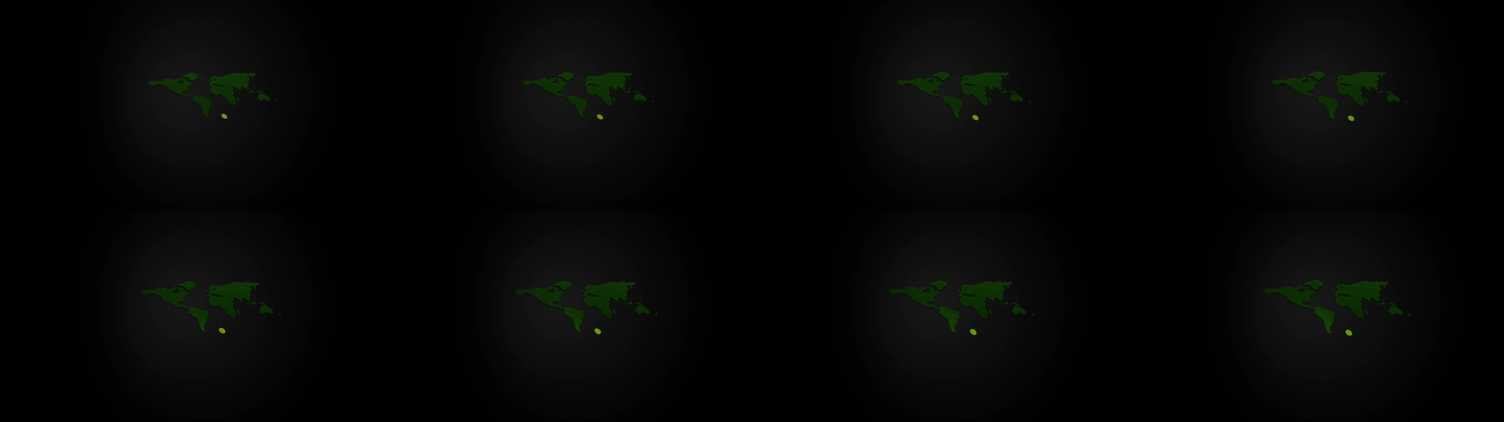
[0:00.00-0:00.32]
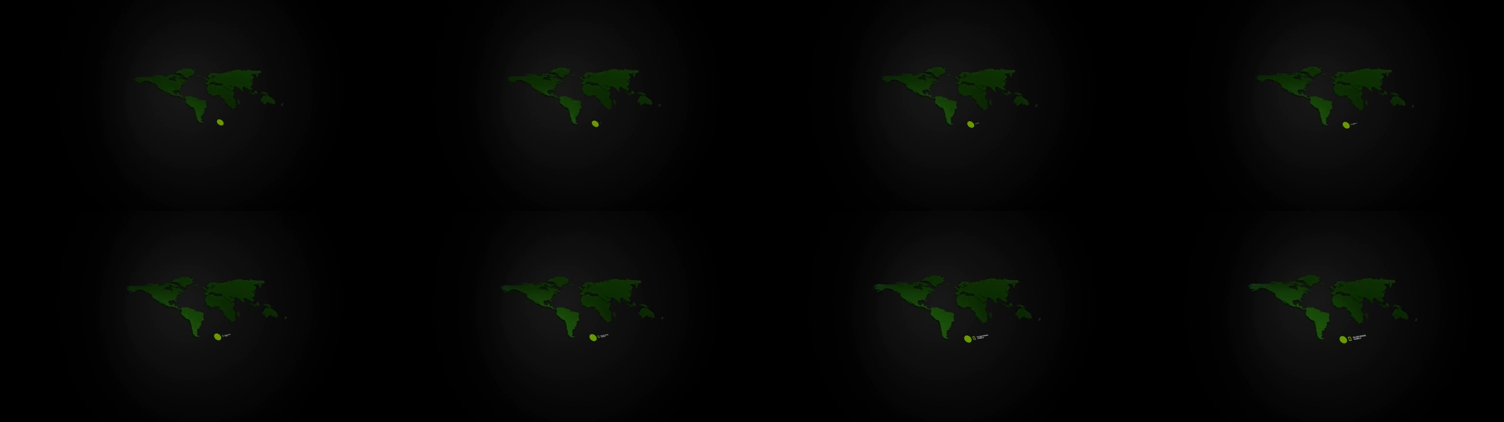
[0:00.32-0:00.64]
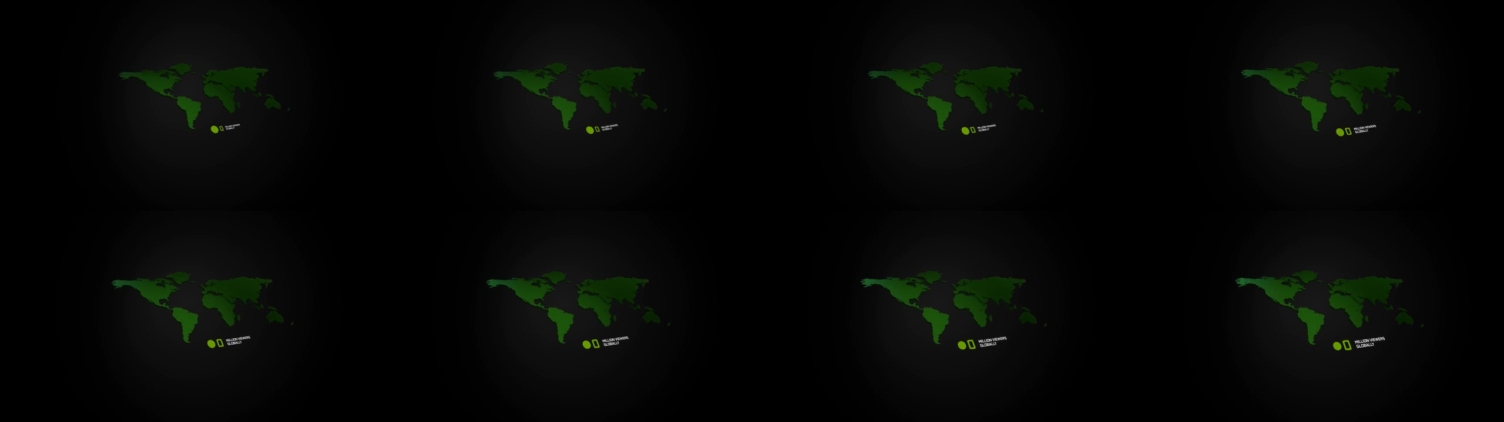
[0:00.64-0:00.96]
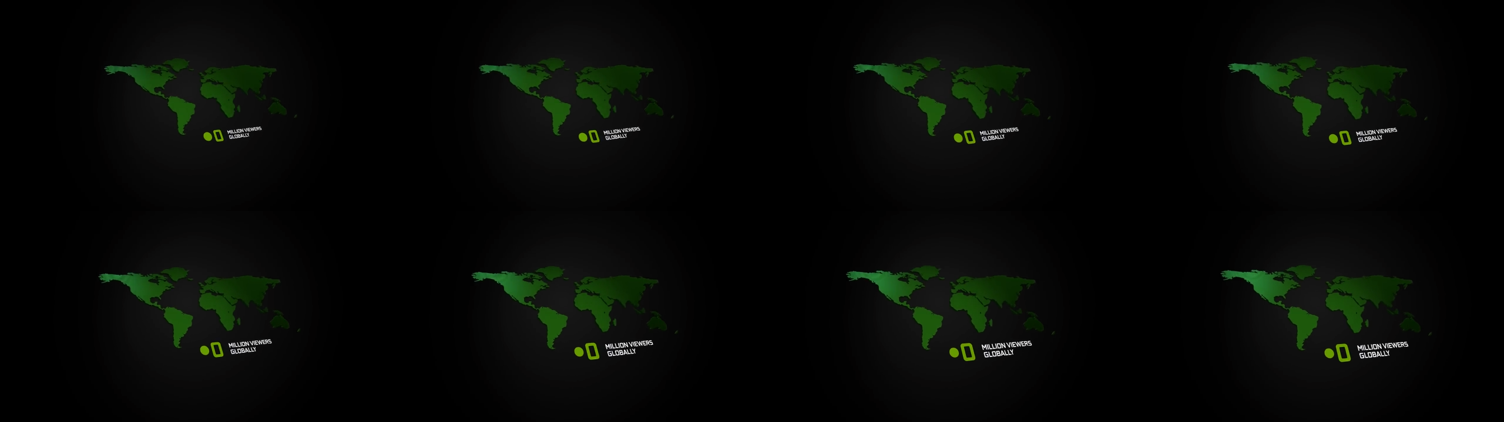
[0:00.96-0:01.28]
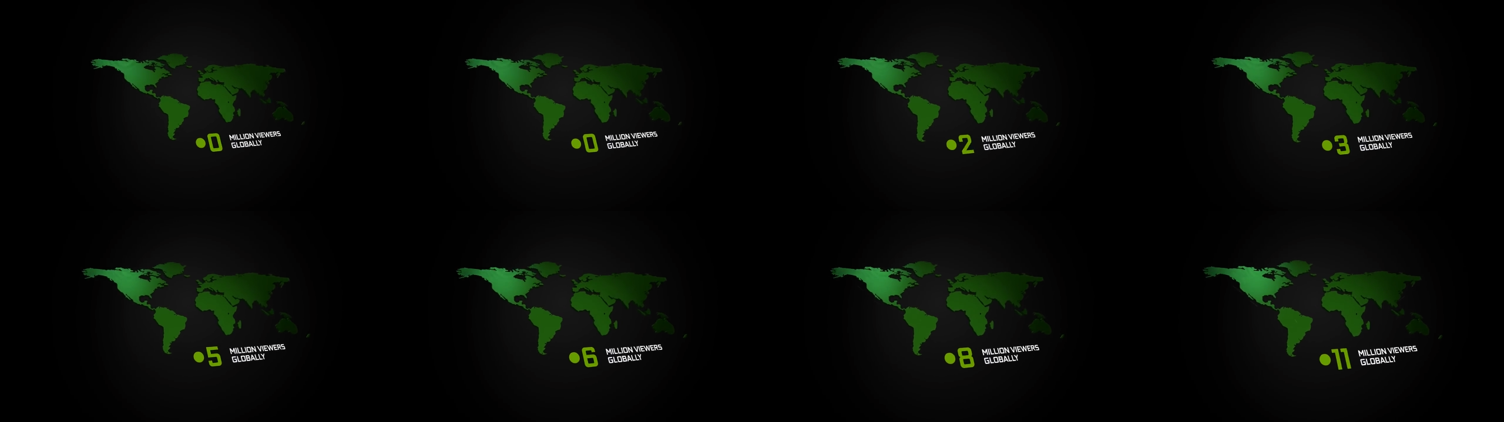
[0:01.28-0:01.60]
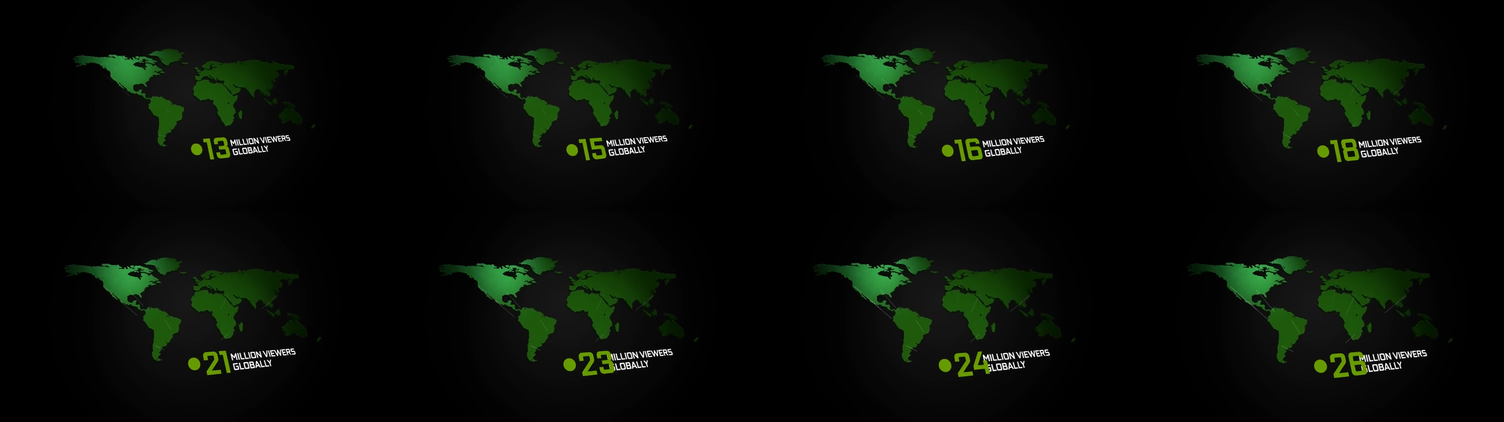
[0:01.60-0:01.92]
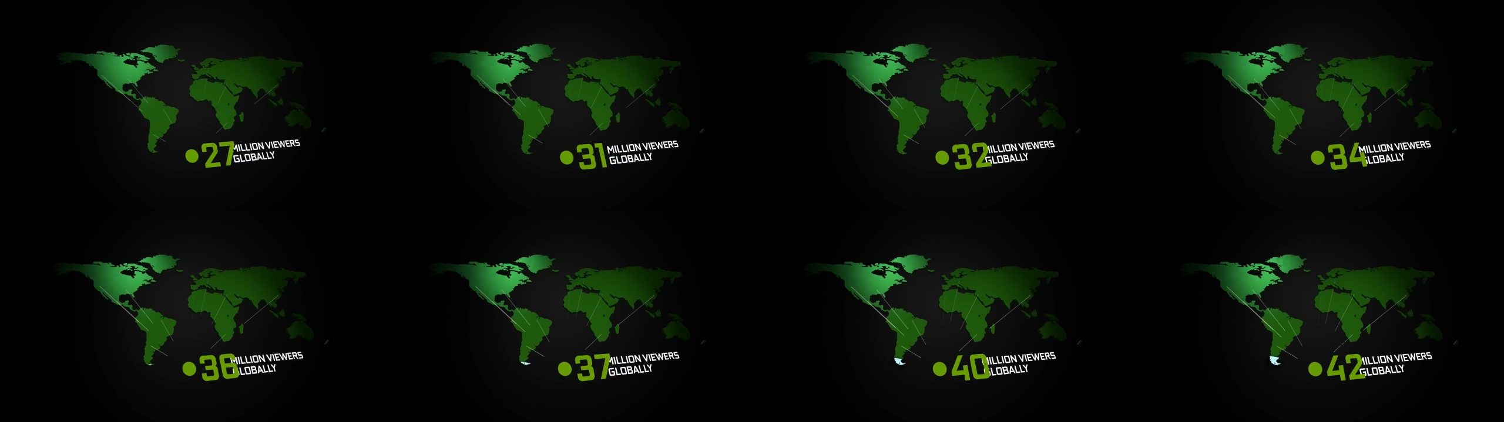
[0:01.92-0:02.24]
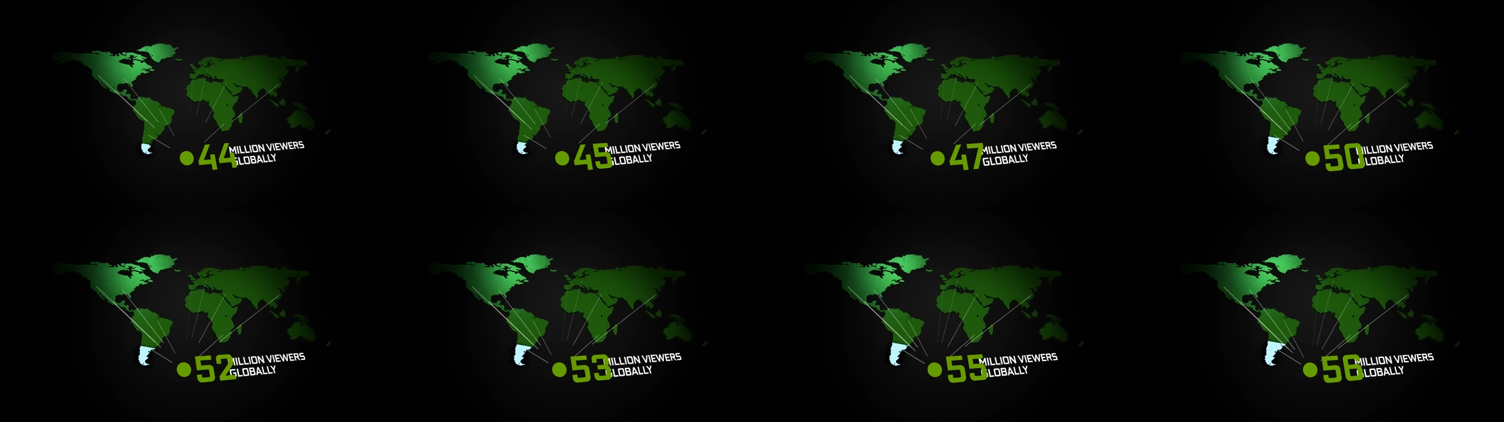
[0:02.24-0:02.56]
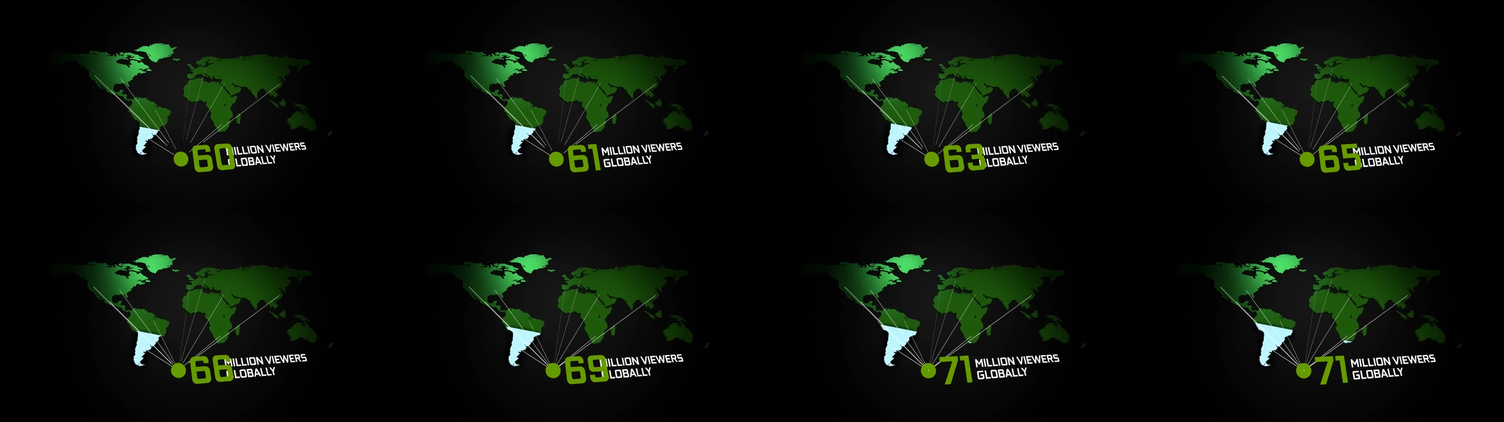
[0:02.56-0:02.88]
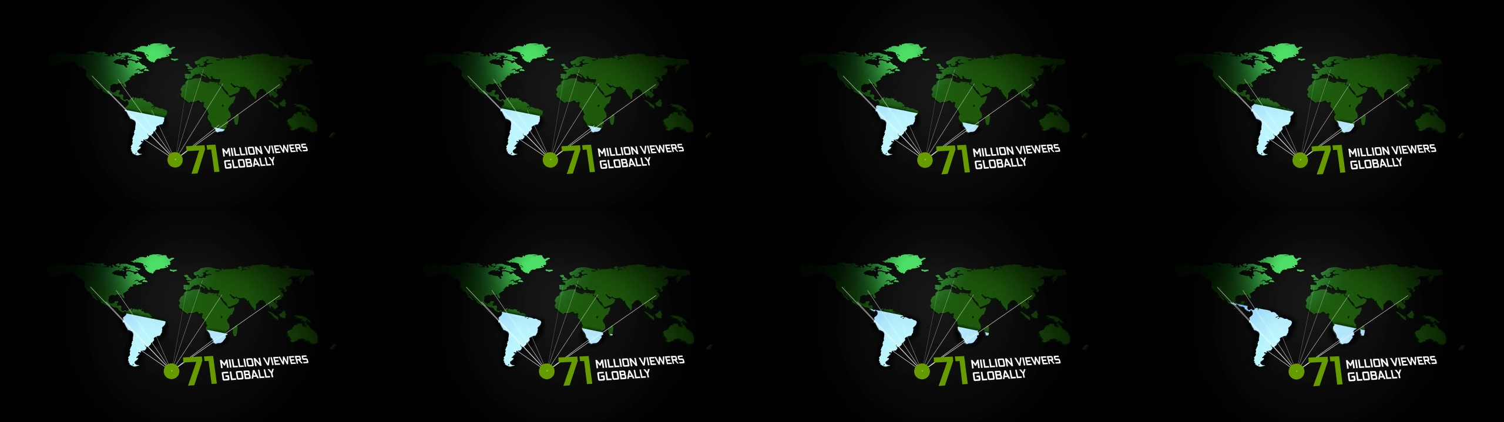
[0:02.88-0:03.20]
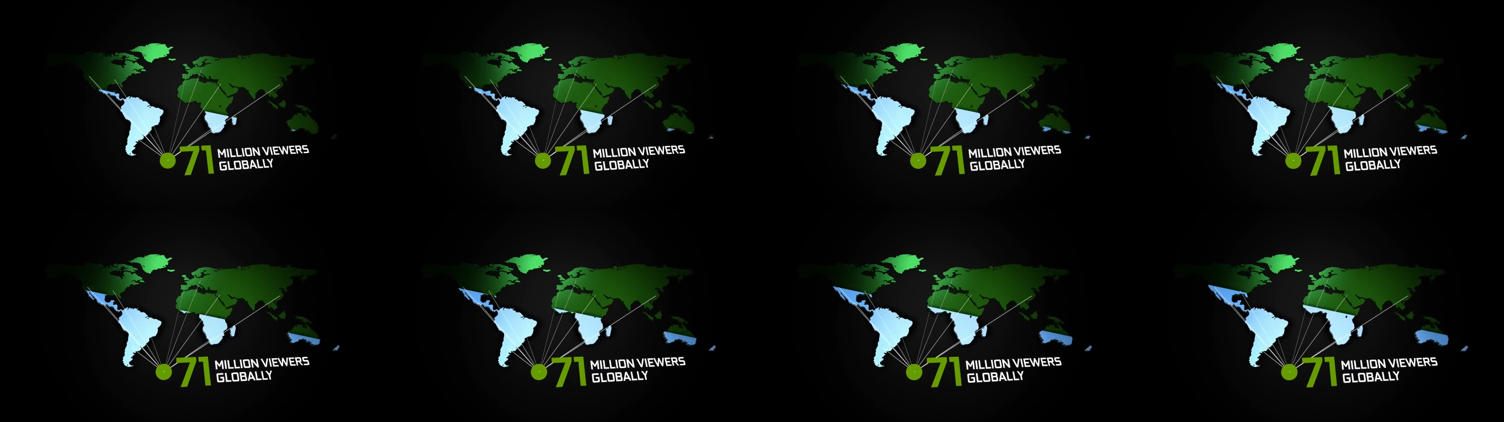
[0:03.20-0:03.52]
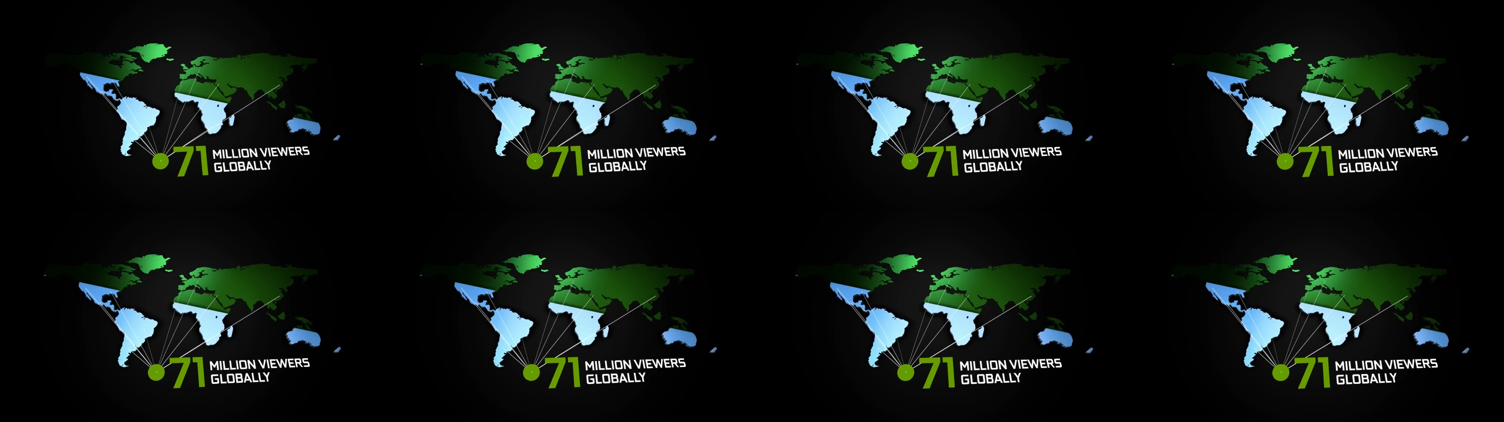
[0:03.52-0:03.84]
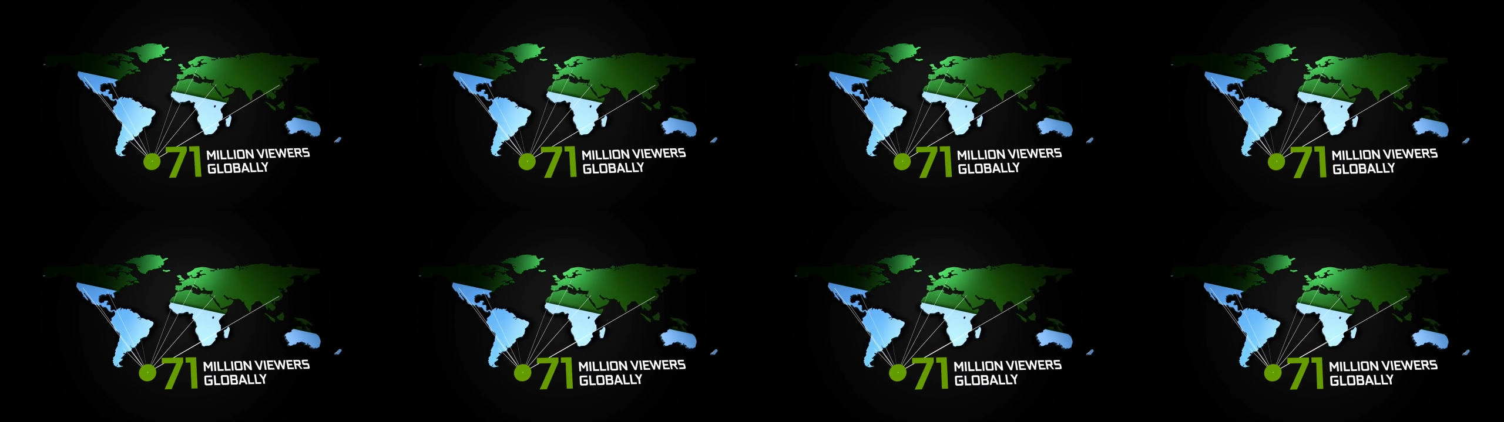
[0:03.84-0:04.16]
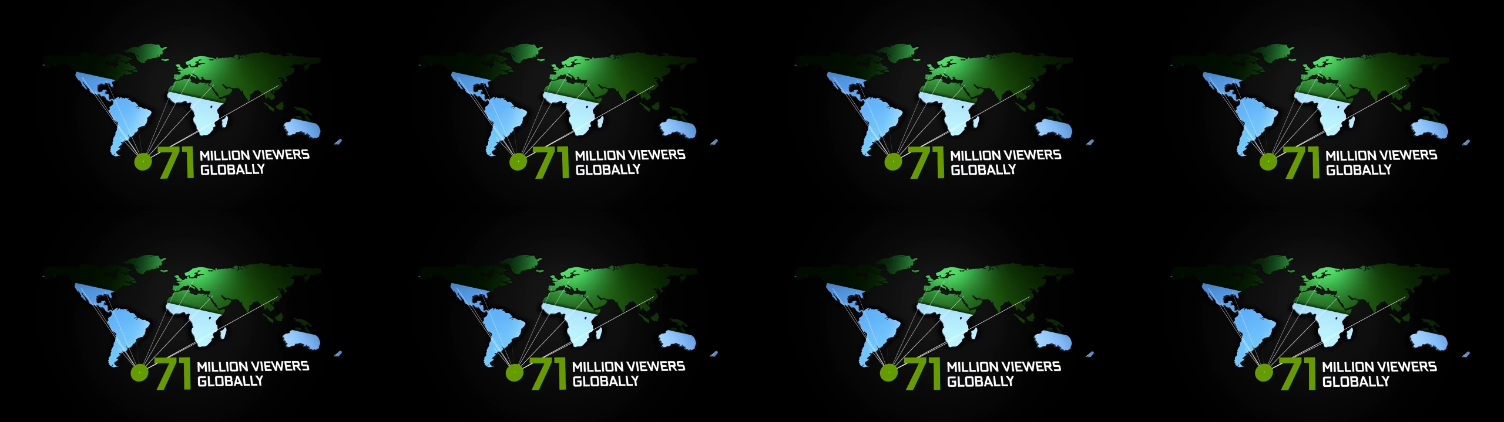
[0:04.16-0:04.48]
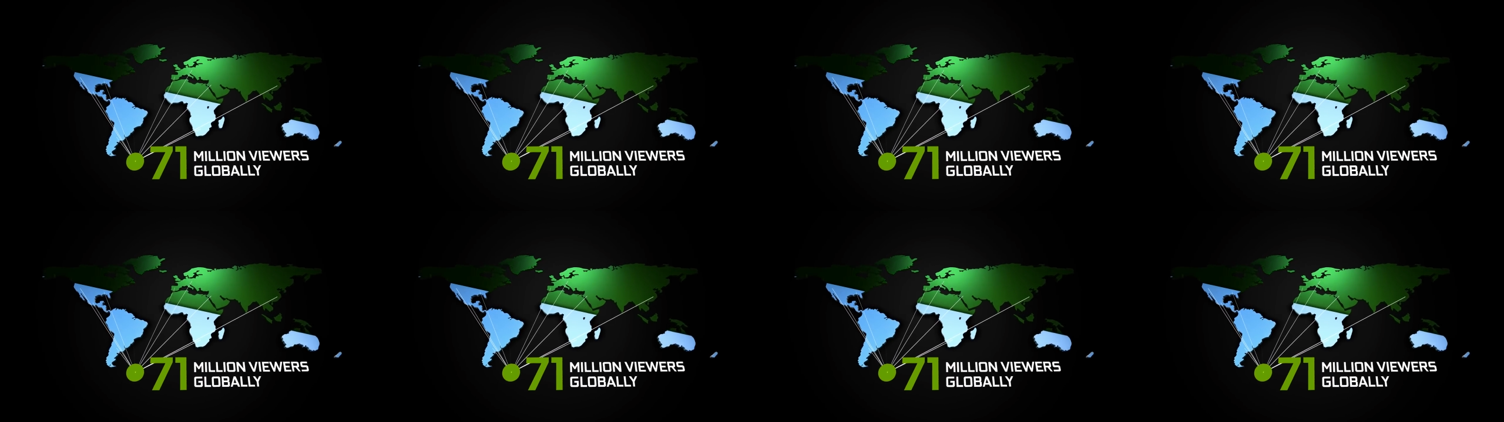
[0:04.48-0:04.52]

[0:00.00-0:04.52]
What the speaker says: No face is visible, so there are no lips to read.